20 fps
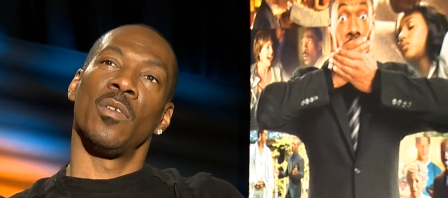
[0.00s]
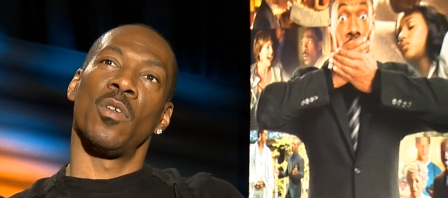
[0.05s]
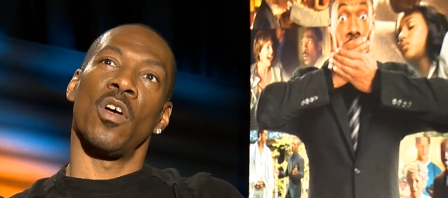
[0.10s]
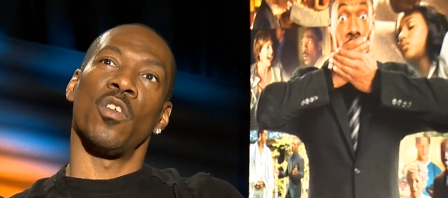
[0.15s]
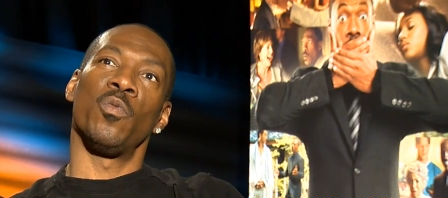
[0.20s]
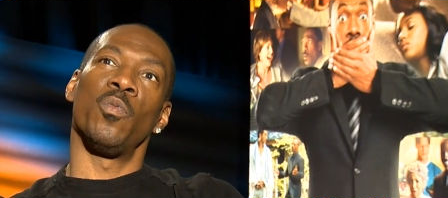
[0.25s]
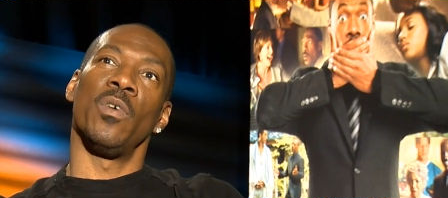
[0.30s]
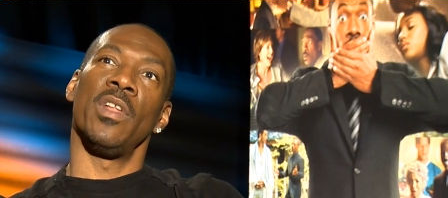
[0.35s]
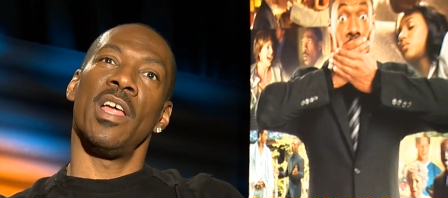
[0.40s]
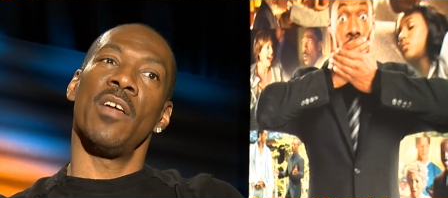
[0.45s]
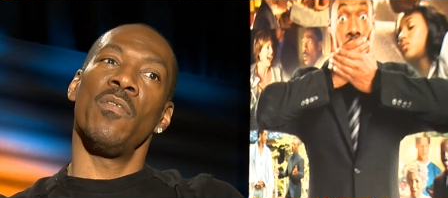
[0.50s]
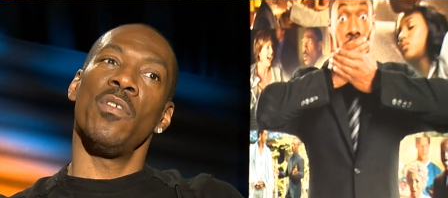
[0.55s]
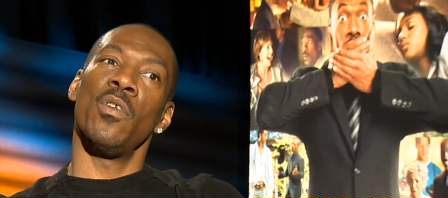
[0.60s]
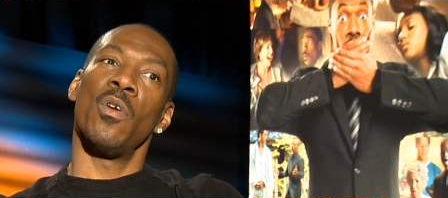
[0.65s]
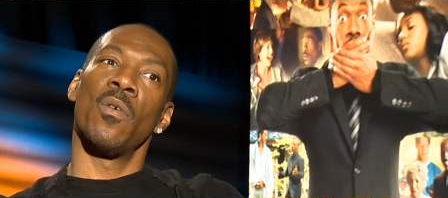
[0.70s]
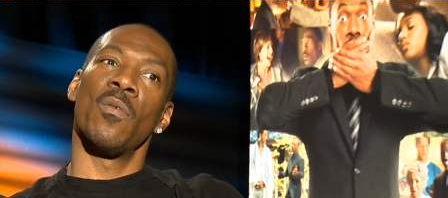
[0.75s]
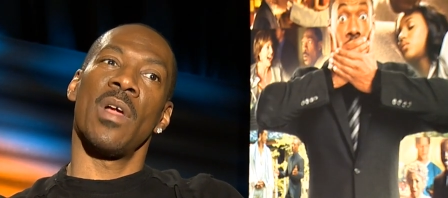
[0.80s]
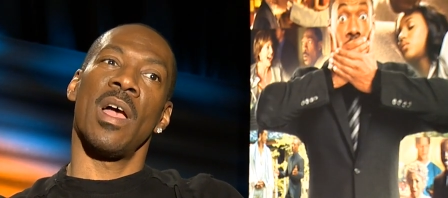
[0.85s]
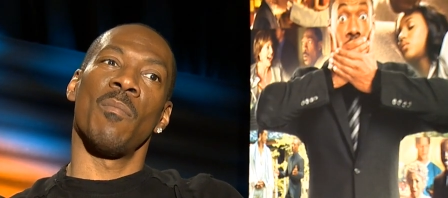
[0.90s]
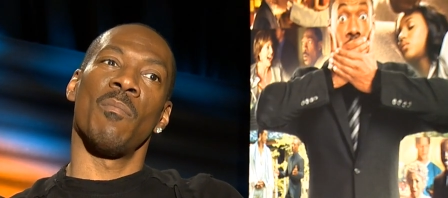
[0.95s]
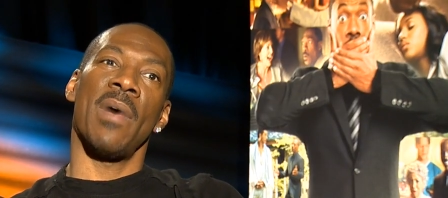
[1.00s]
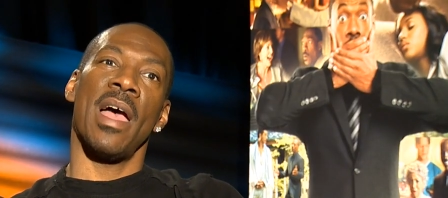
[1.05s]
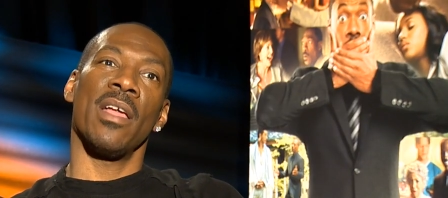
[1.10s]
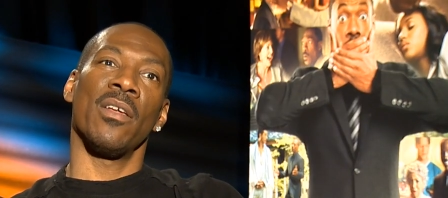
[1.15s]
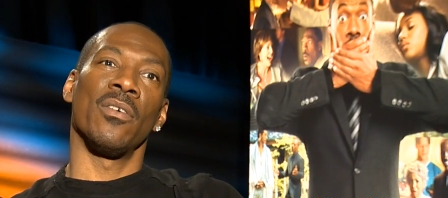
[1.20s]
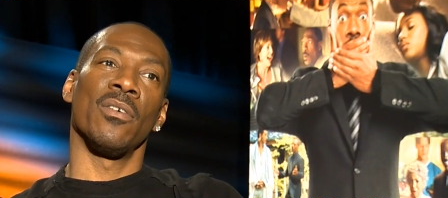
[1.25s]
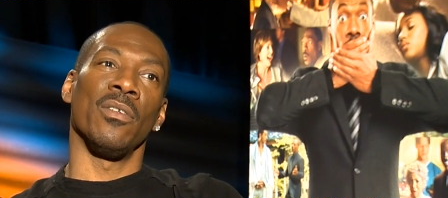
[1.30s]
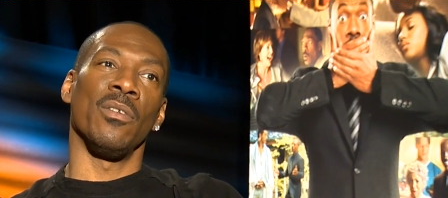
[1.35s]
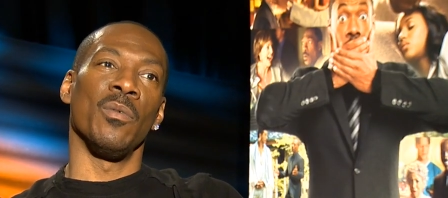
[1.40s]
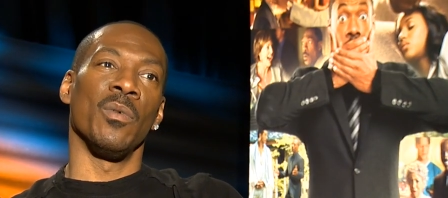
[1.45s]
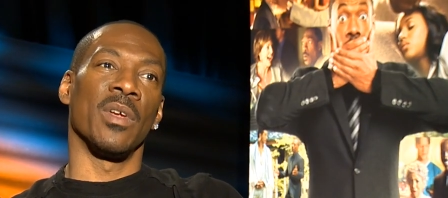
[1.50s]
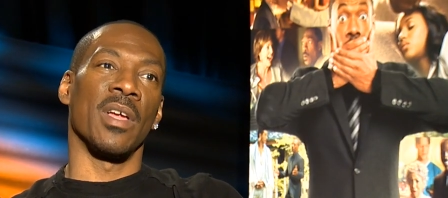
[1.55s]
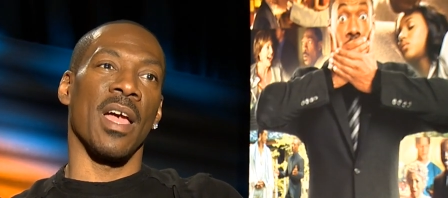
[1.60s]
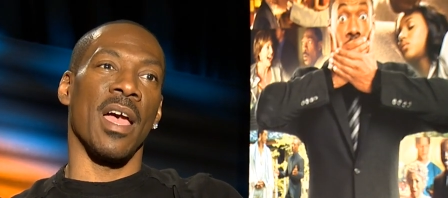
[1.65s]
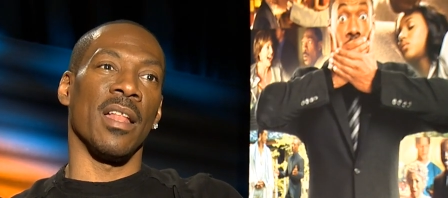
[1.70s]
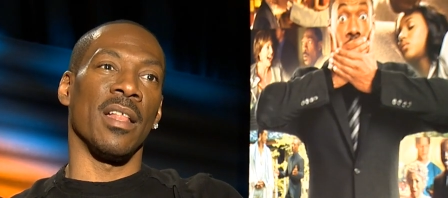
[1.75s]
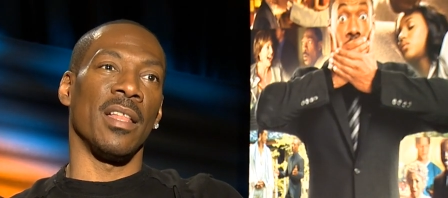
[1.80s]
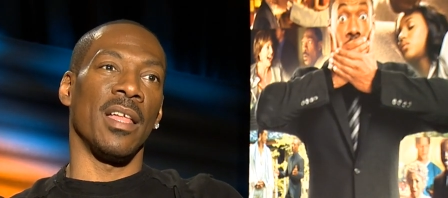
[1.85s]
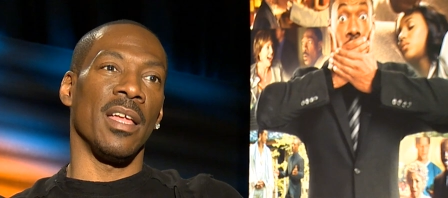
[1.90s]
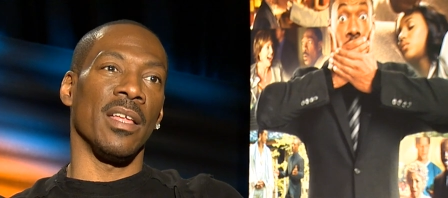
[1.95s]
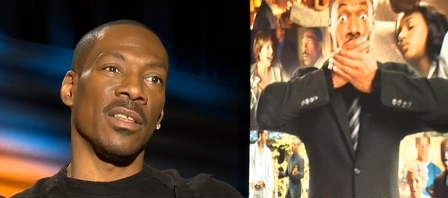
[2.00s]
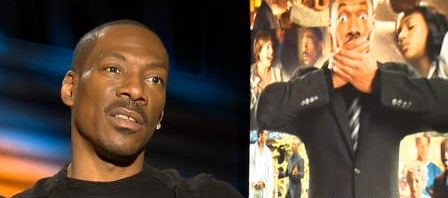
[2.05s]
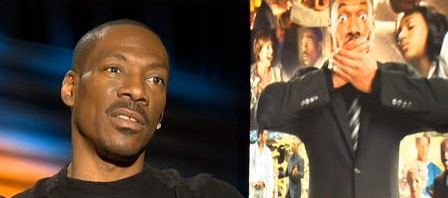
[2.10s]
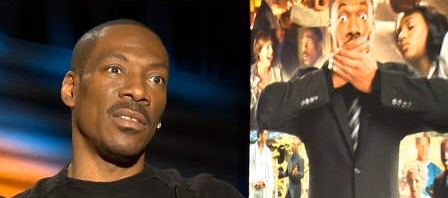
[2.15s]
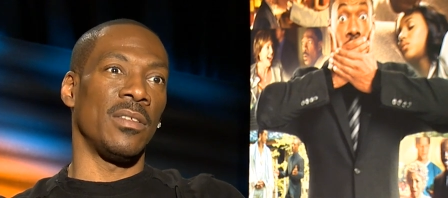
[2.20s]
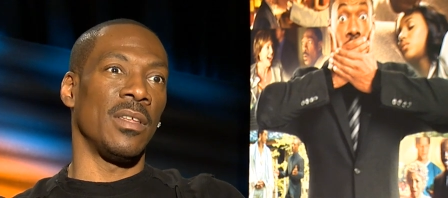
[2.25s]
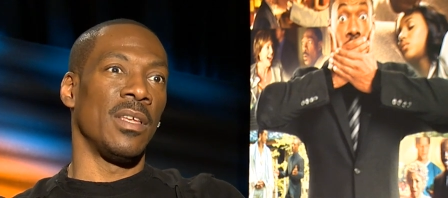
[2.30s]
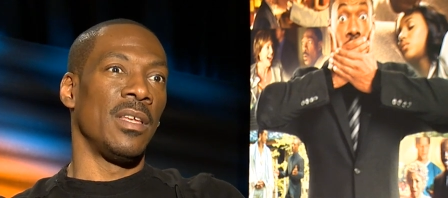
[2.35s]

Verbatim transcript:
Speaker 1: Because whenever you're around Michael, you were kind of like,